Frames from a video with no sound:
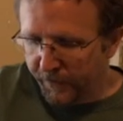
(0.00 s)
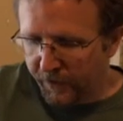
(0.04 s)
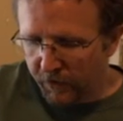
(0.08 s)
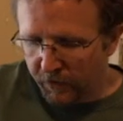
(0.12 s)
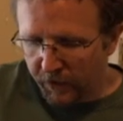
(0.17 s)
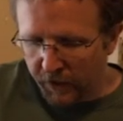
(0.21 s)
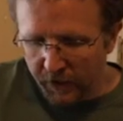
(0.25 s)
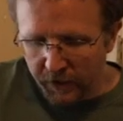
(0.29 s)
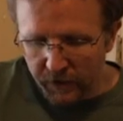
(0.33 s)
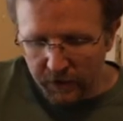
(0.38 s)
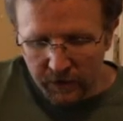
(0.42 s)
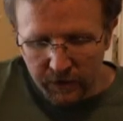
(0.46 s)
All
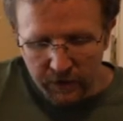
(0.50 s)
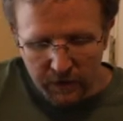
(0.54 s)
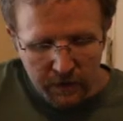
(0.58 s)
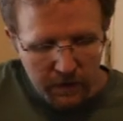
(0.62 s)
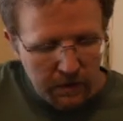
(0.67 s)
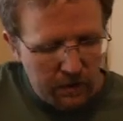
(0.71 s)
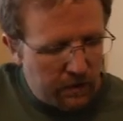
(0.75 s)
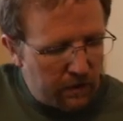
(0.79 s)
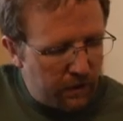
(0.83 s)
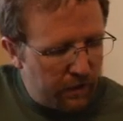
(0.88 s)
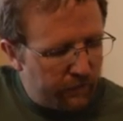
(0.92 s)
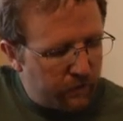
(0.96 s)
right,
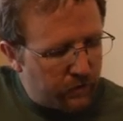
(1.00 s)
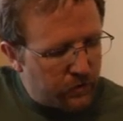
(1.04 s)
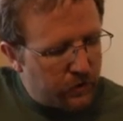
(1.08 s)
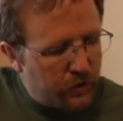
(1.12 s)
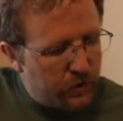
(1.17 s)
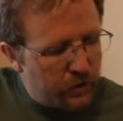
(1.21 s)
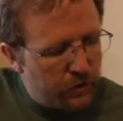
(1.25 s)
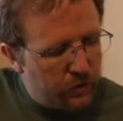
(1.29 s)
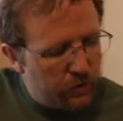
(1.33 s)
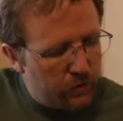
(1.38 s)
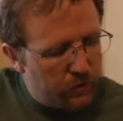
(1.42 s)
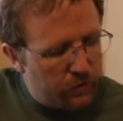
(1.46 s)
level
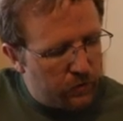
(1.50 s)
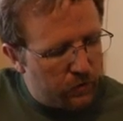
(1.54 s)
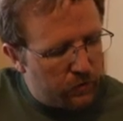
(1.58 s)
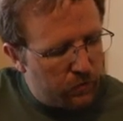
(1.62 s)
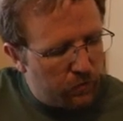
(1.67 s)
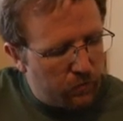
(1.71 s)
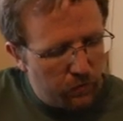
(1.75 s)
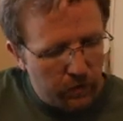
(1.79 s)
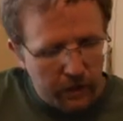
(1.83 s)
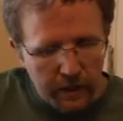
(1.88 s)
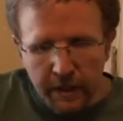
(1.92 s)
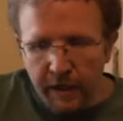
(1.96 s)
2,
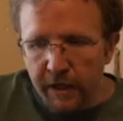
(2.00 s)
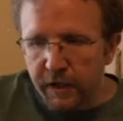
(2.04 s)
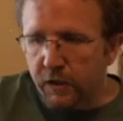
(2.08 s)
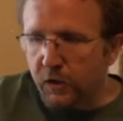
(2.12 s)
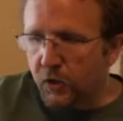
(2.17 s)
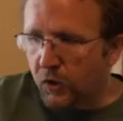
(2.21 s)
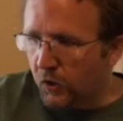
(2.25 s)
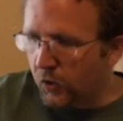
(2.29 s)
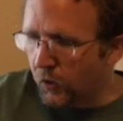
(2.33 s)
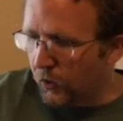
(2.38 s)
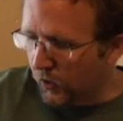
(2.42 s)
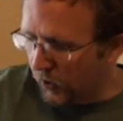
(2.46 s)
we add the
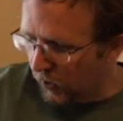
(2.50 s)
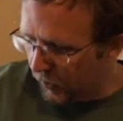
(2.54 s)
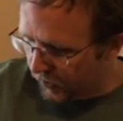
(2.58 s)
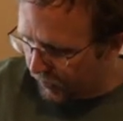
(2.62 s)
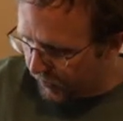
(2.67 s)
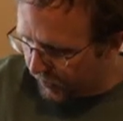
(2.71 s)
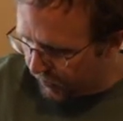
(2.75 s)
chords.